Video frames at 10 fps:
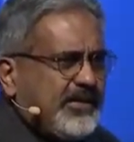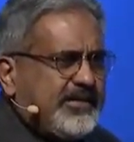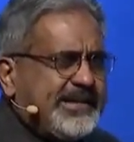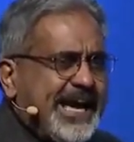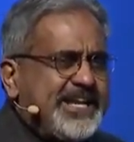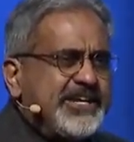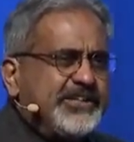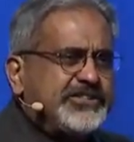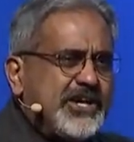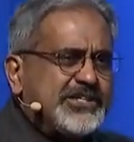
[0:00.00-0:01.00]
Daniel
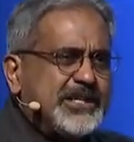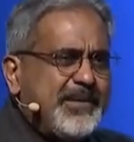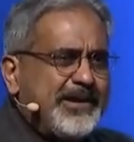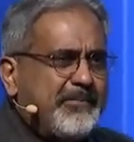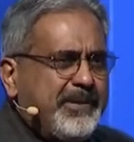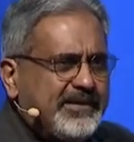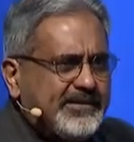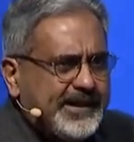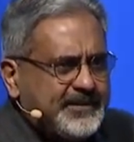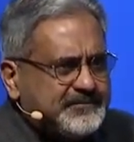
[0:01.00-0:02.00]
talked about a
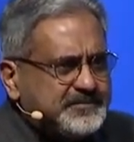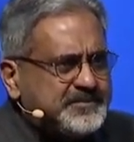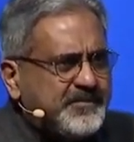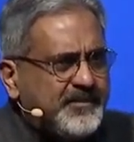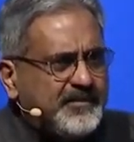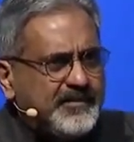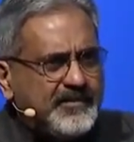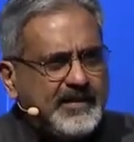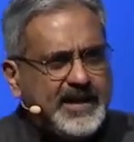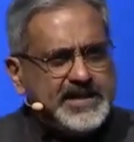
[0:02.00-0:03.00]
building,
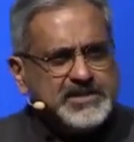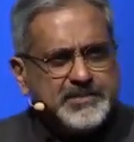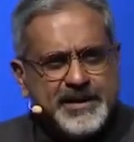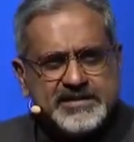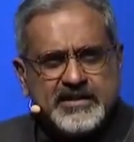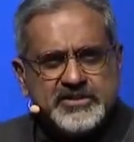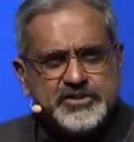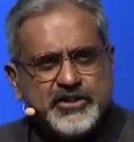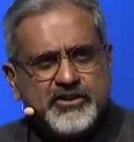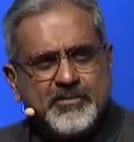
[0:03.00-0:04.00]
and he spent a
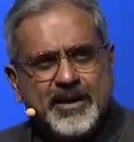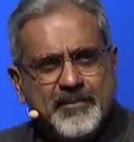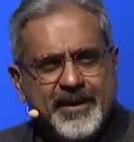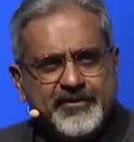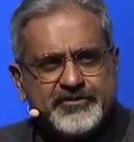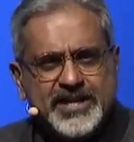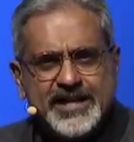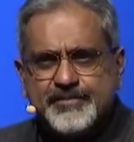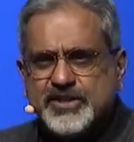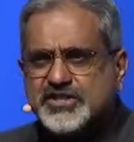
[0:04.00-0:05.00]
considerable amount of
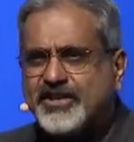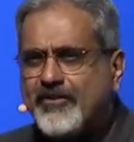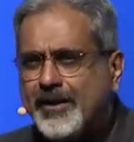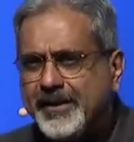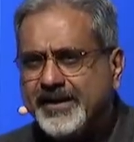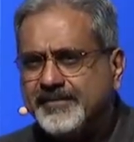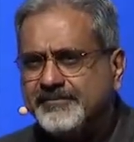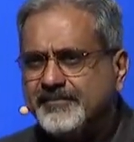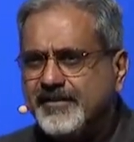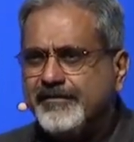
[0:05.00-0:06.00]
time describing
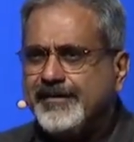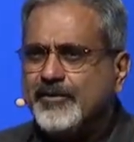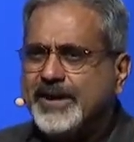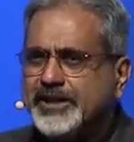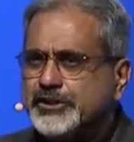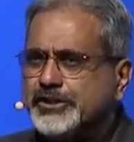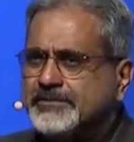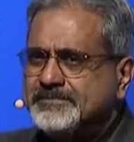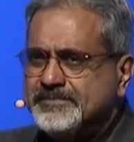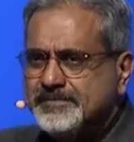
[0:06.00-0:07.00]
the foundation.
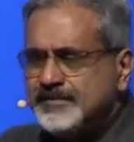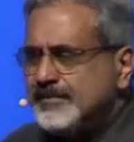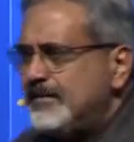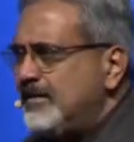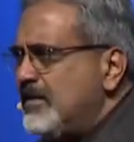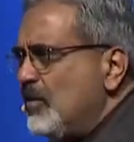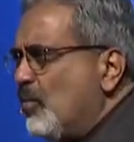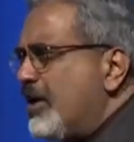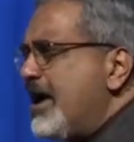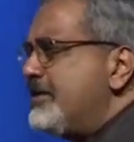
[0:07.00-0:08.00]

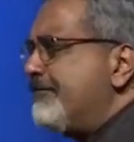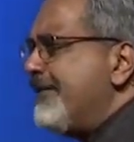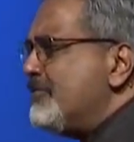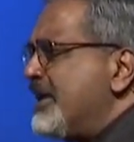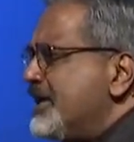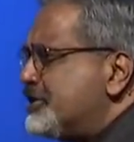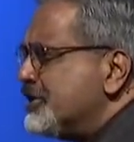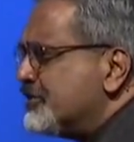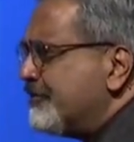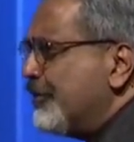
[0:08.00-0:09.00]
What are the
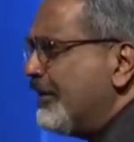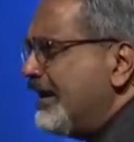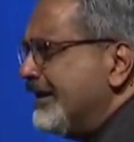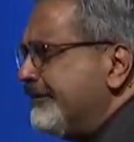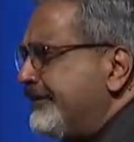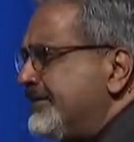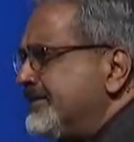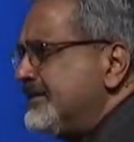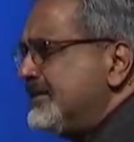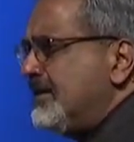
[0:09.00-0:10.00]
foundations of your life?
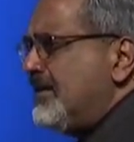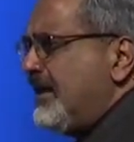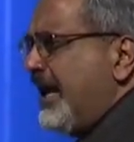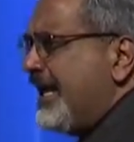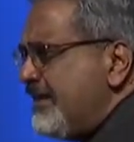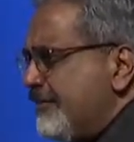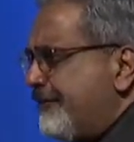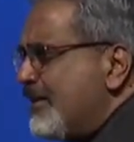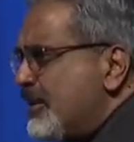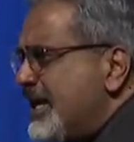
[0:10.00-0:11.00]
In the
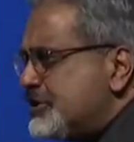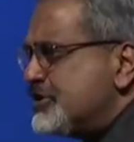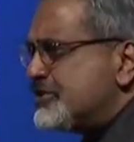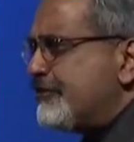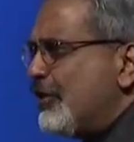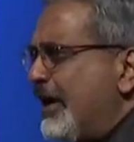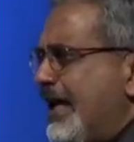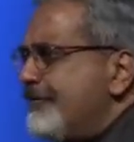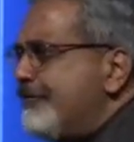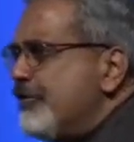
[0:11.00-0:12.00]
foundations of your
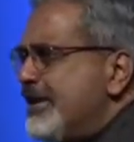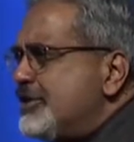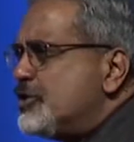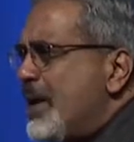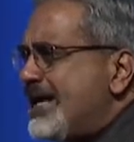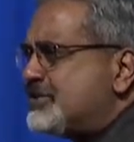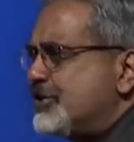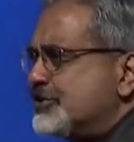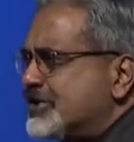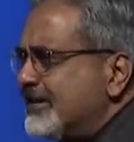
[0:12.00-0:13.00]
life, you need to ask
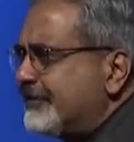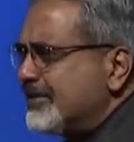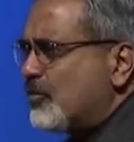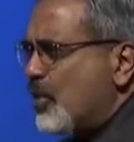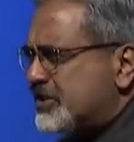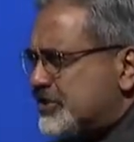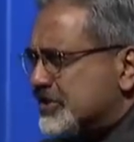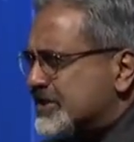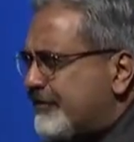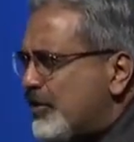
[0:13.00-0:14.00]
yourself some
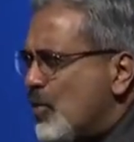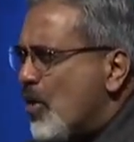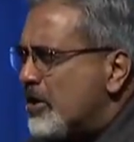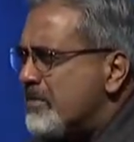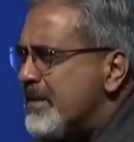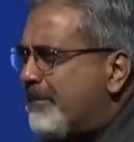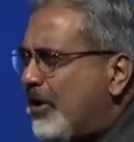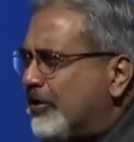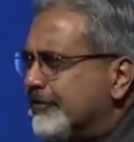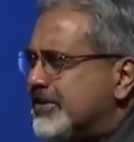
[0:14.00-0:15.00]
questions if you want to be
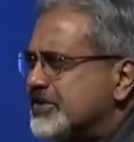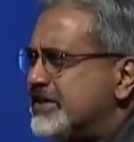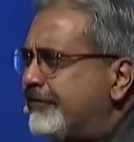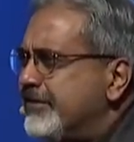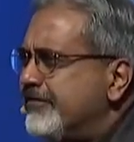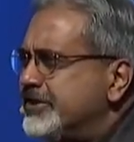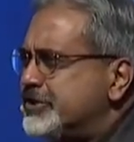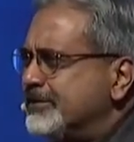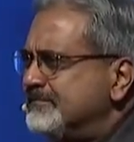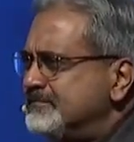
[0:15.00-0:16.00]
part of this different vision,